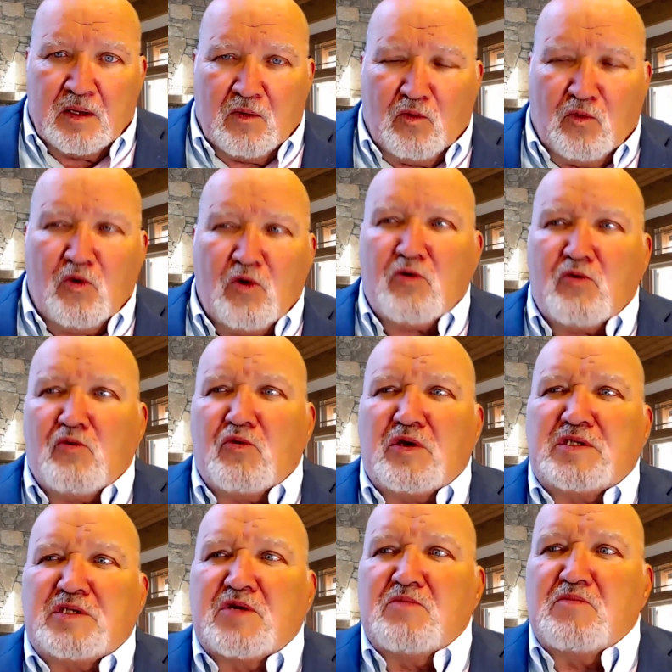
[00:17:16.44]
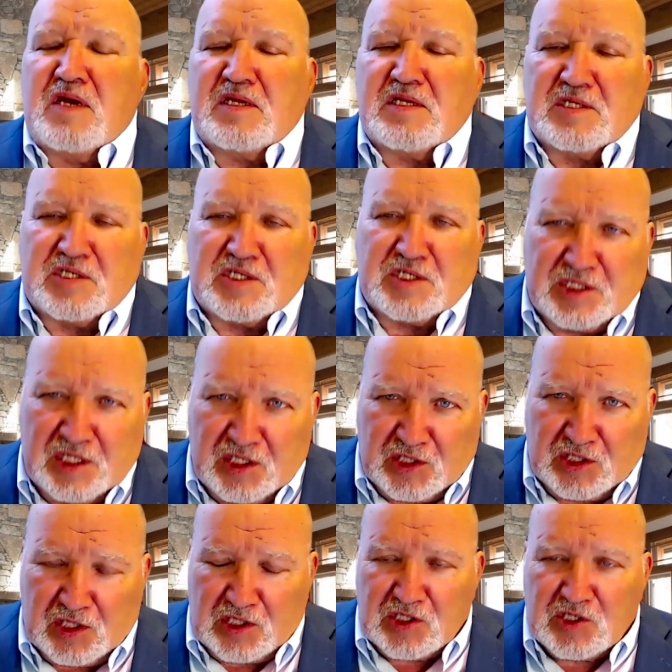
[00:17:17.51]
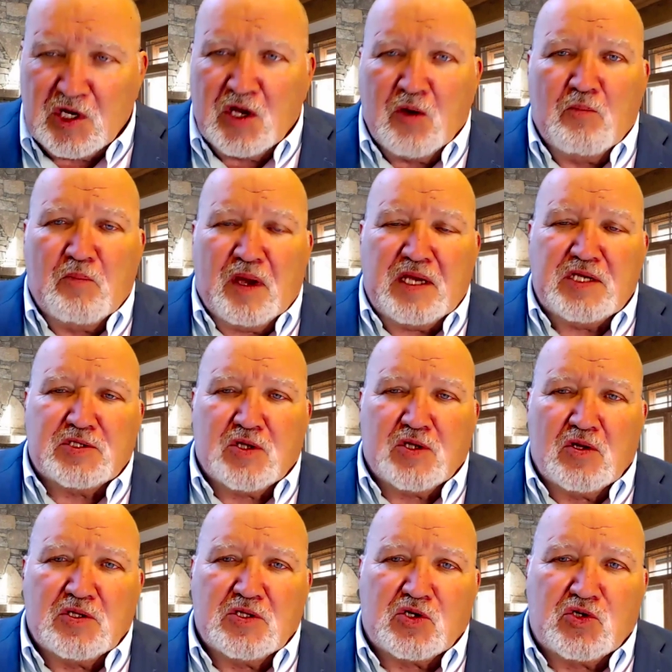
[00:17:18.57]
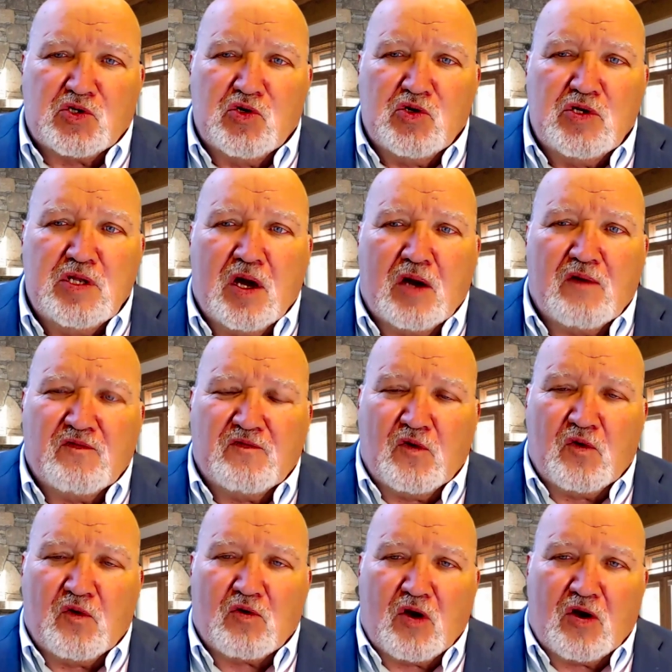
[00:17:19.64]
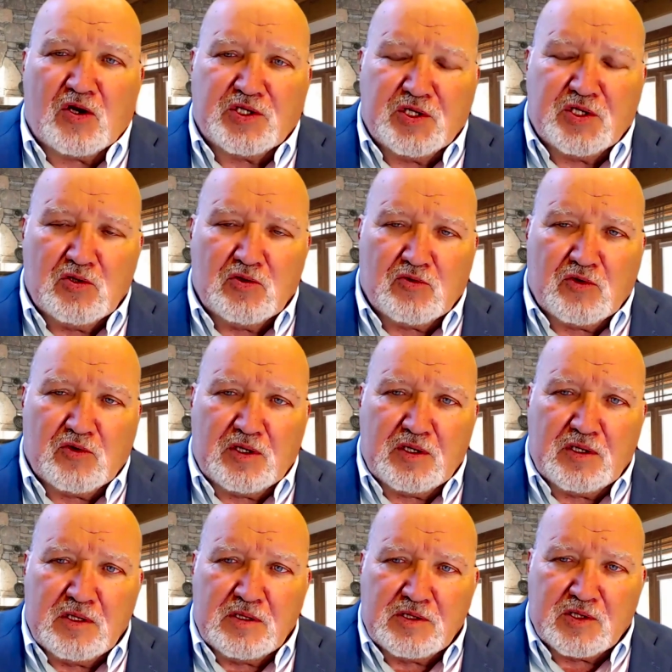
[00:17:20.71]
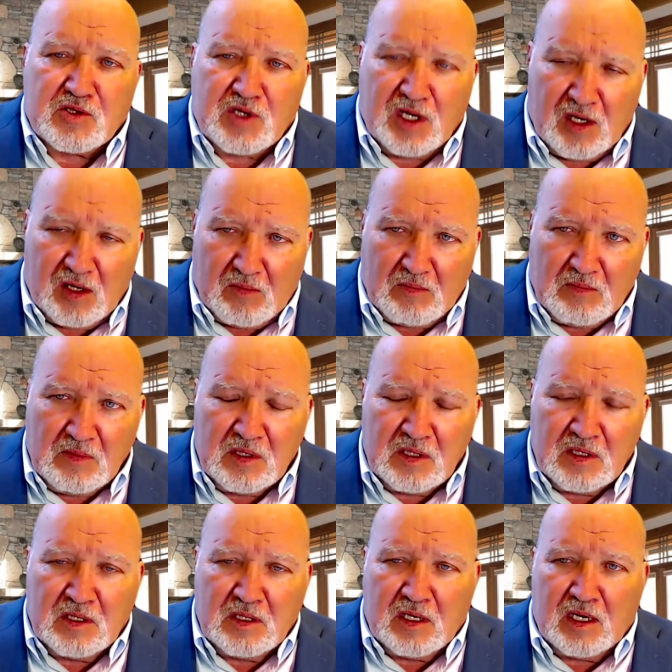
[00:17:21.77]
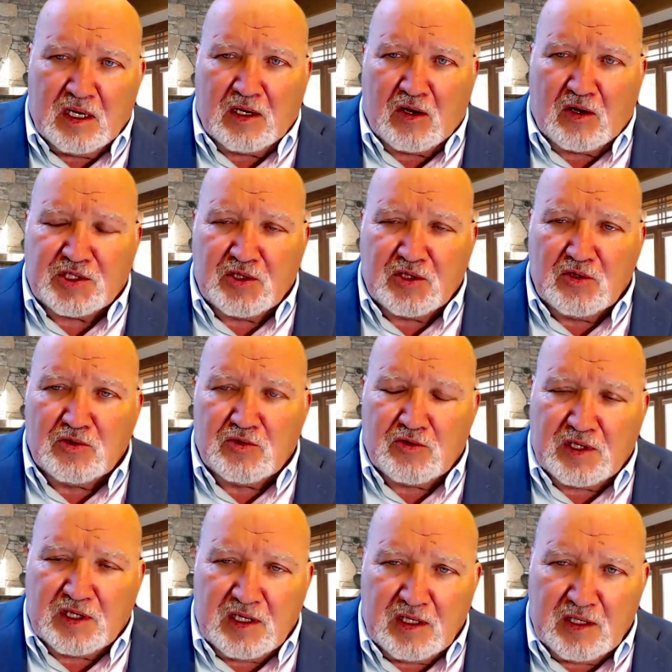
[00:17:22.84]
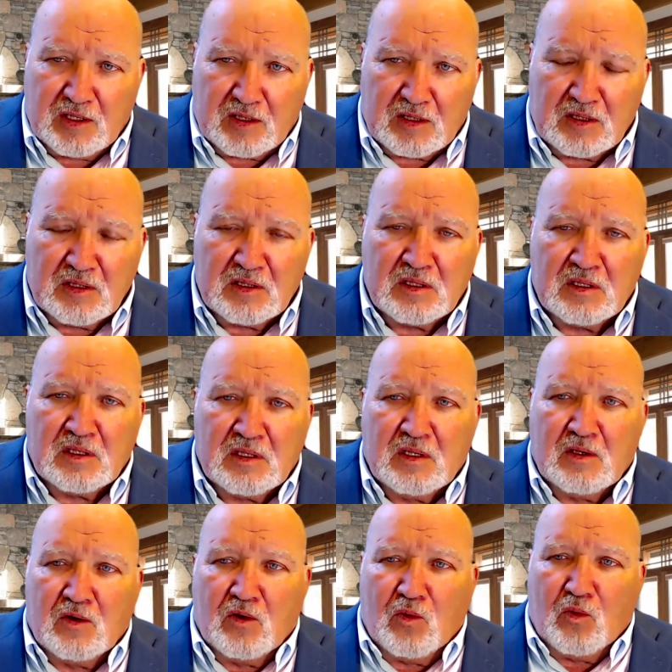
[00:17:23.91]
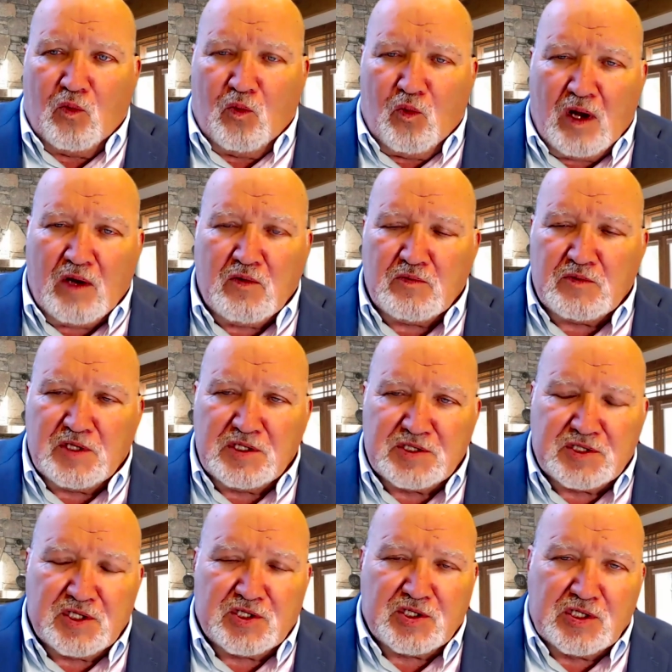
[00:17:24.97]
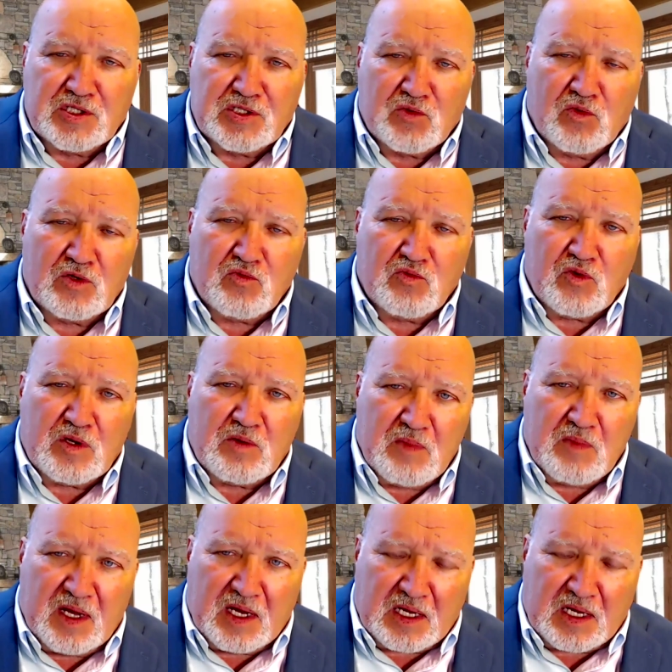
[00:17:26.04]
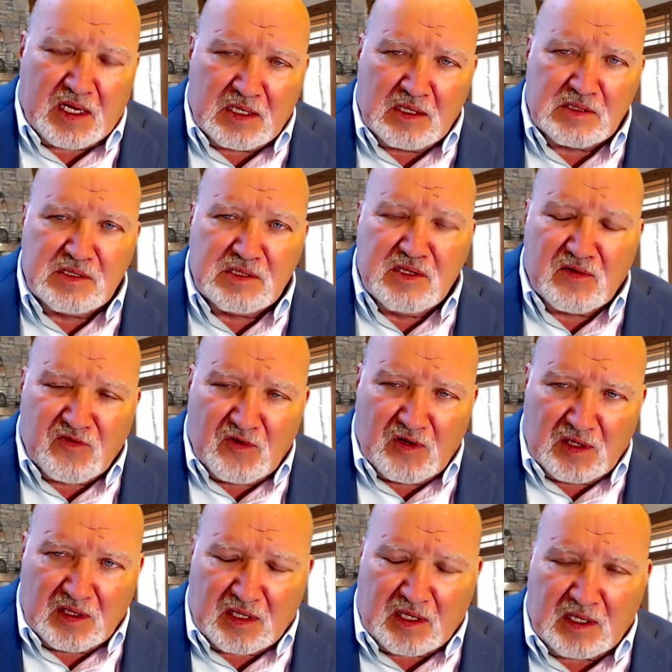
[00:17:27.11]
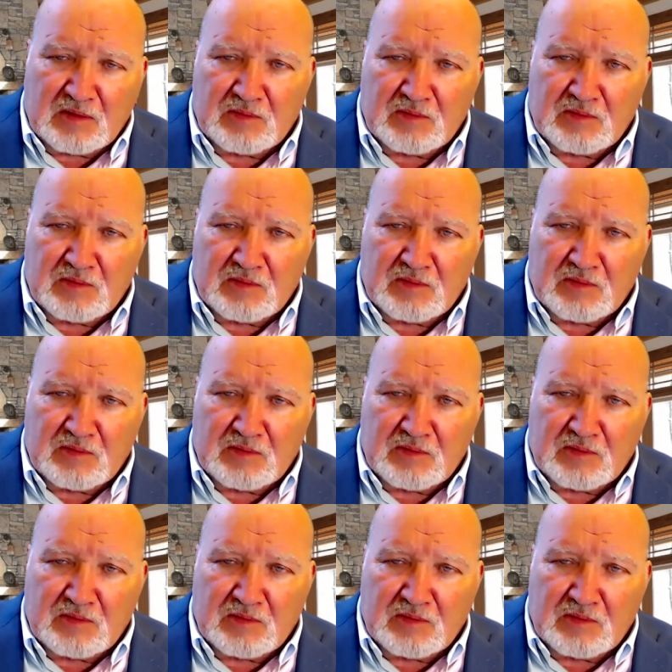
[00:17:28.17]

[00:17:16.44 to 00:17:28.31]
Were we to make decisions based on the good for our children to come and our children here, what decisions would we make differently?